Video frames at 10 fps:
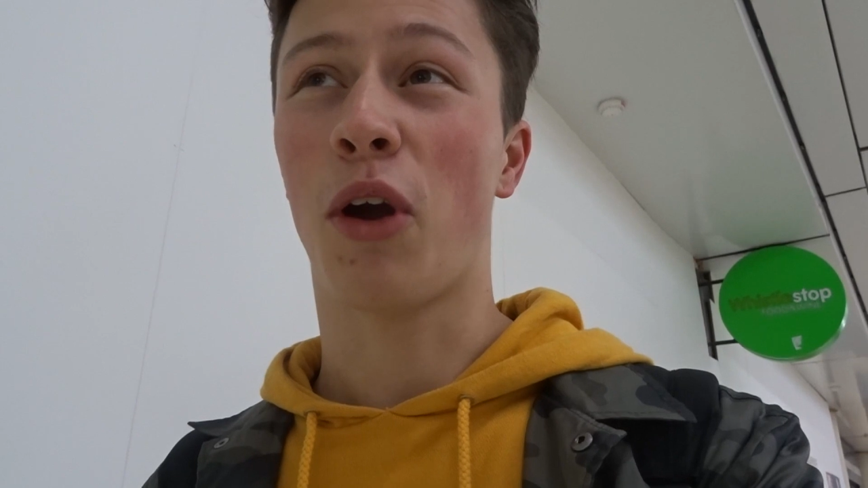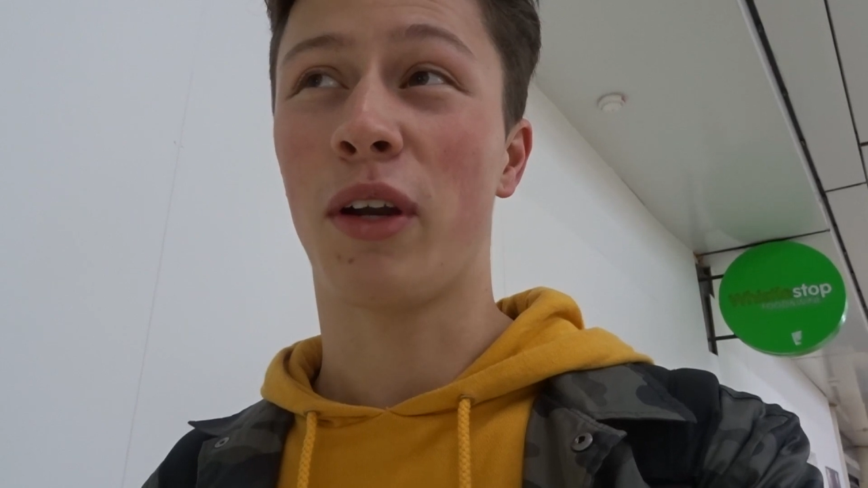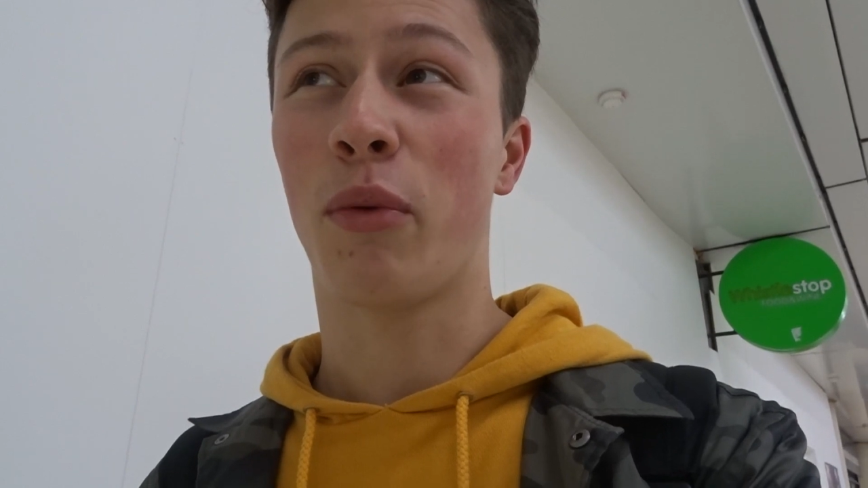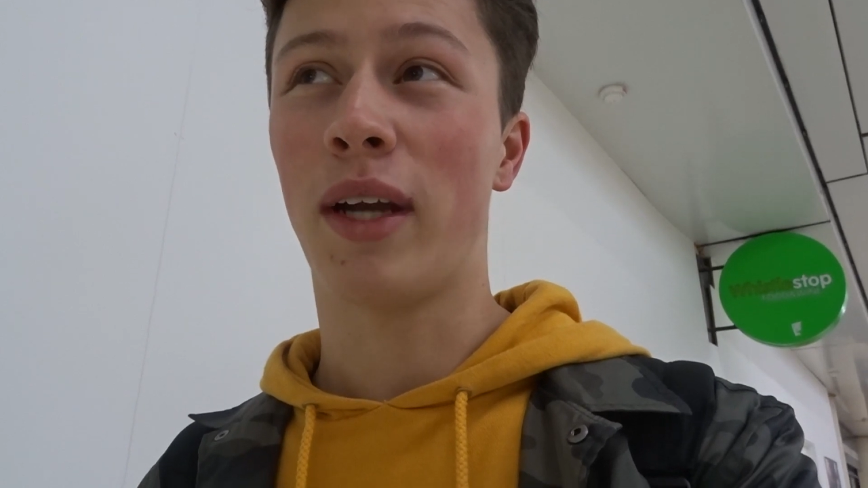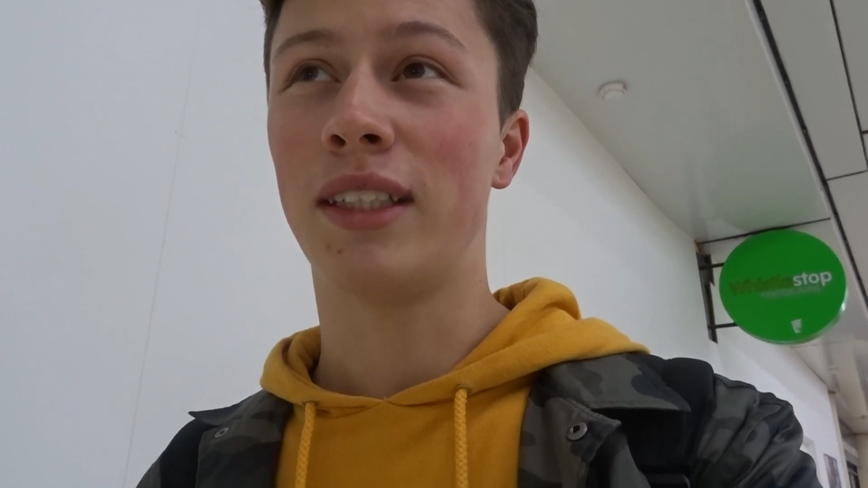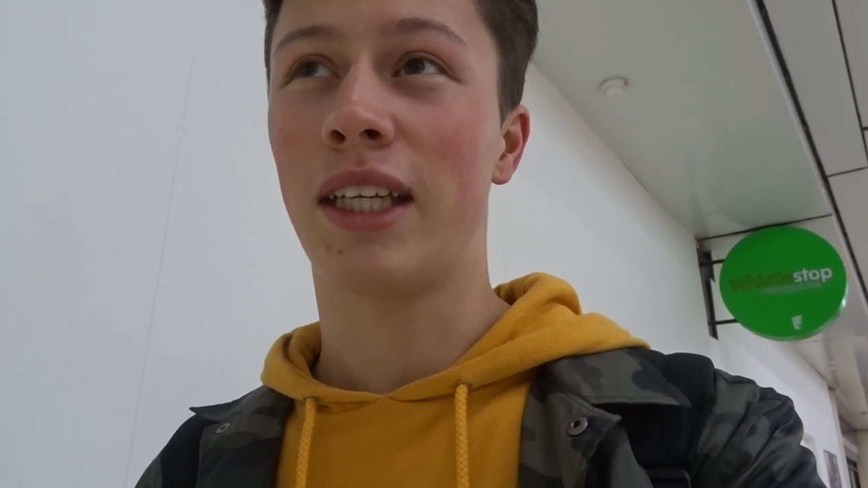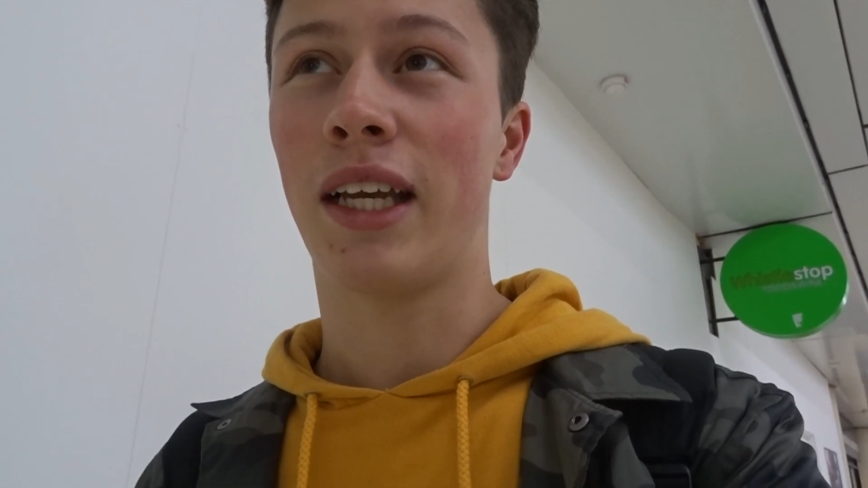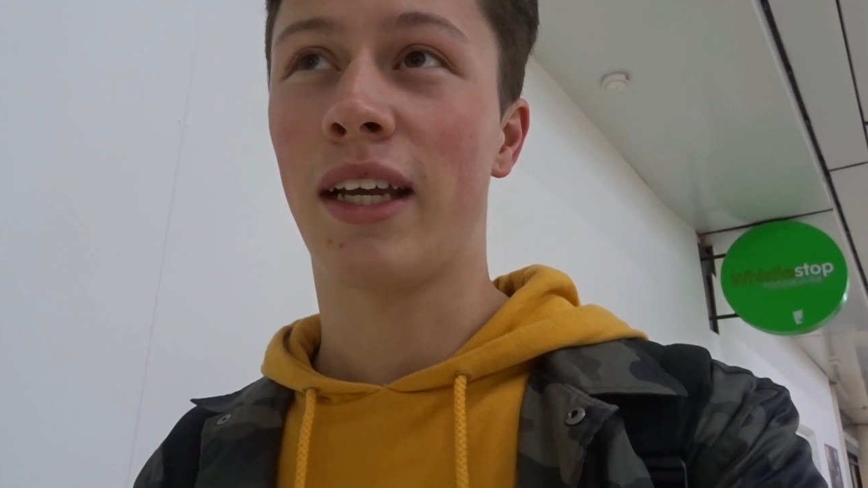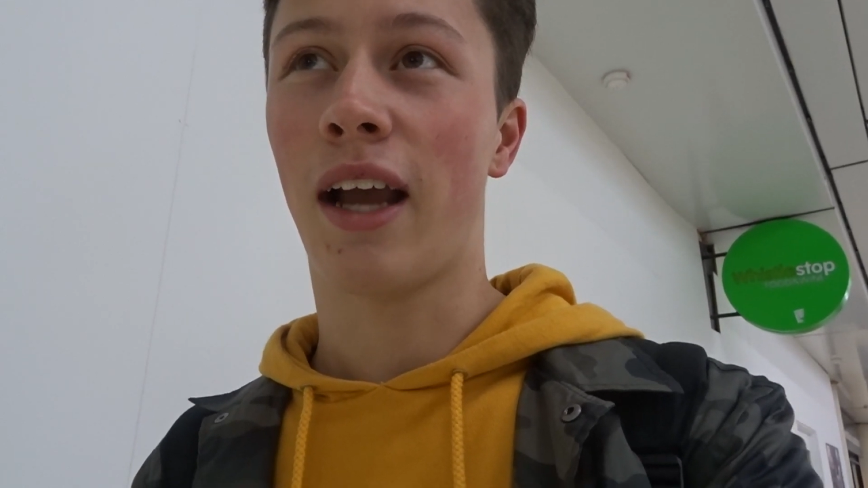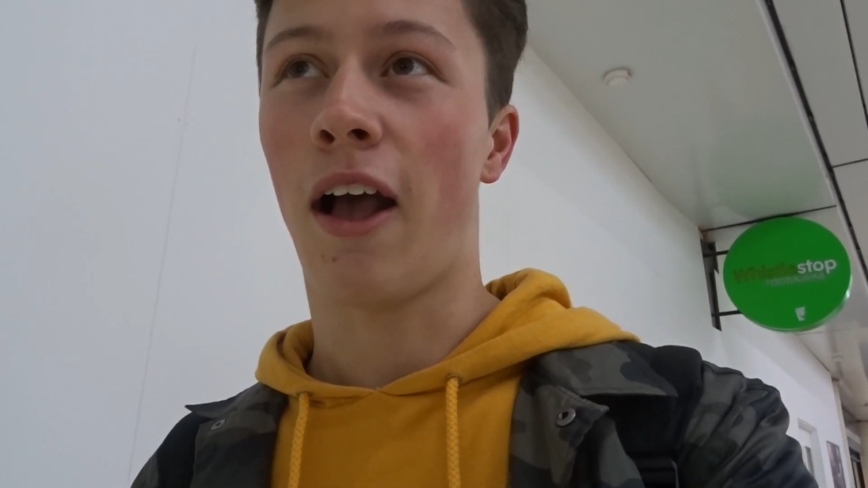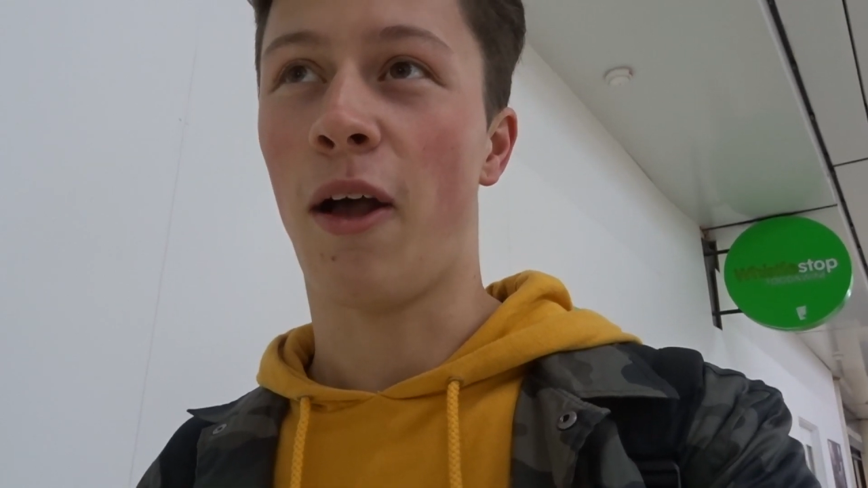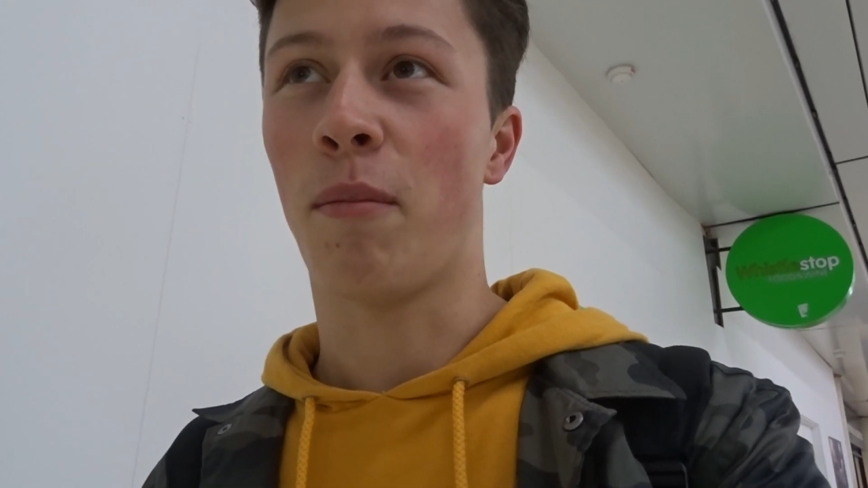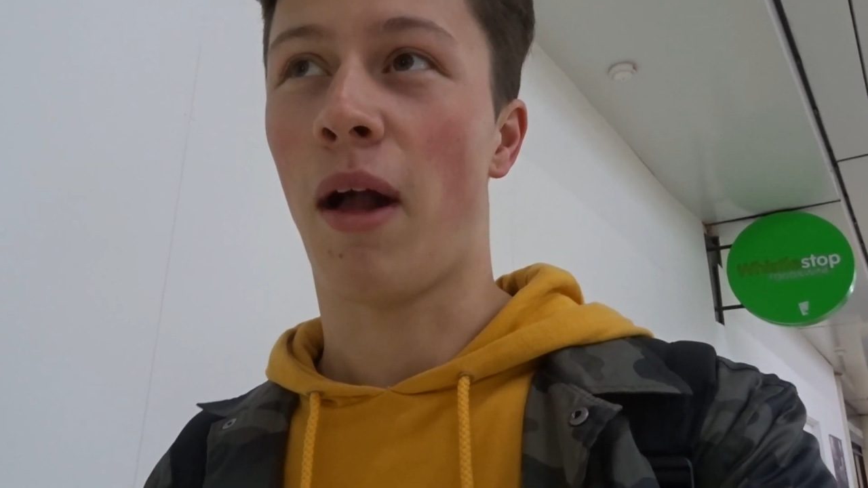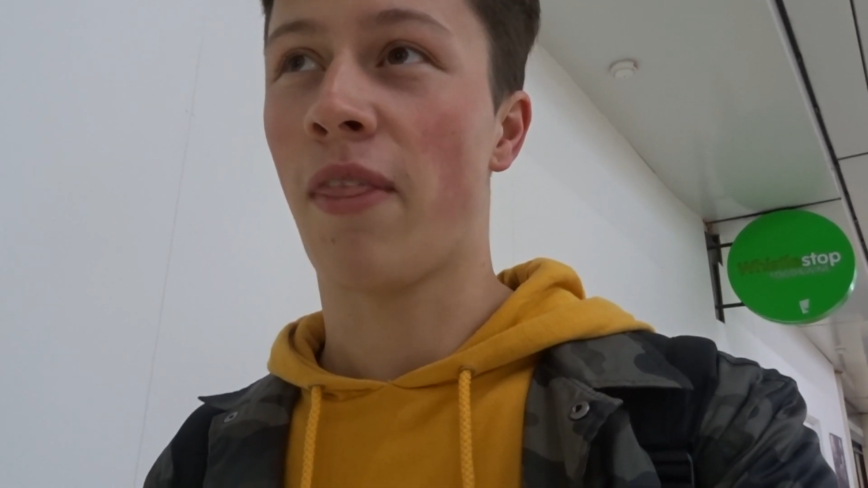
currently waiting um,